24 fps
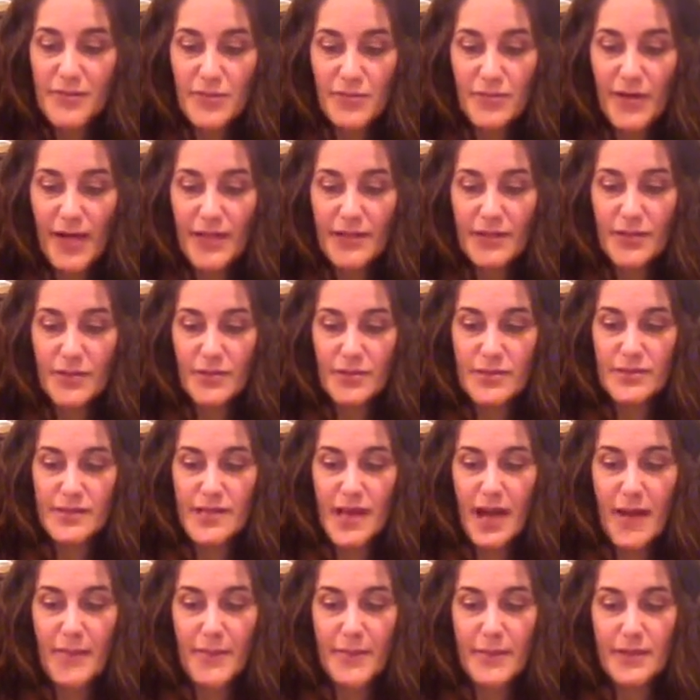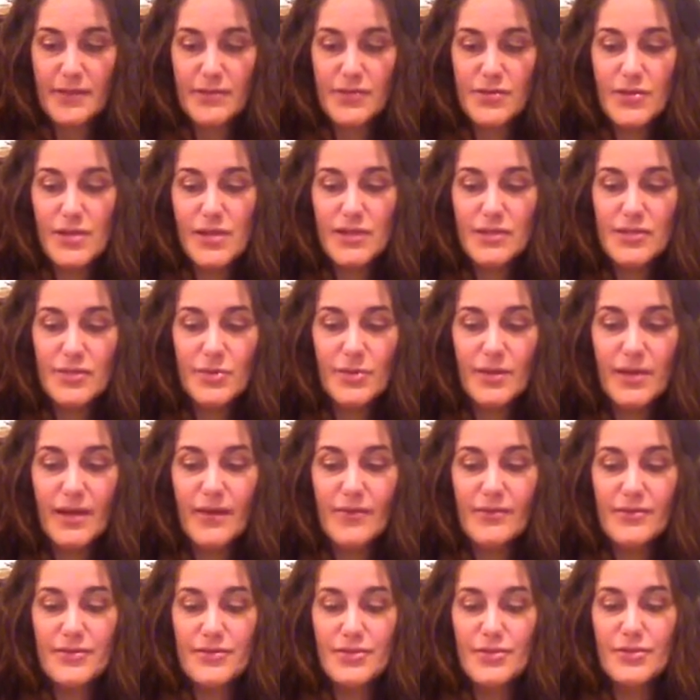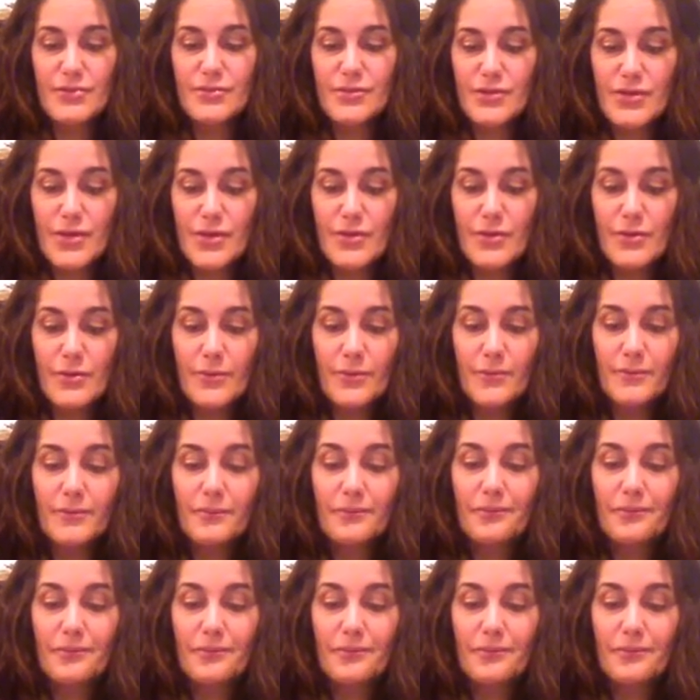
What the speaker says: to write those topics. You can do whatever suits you.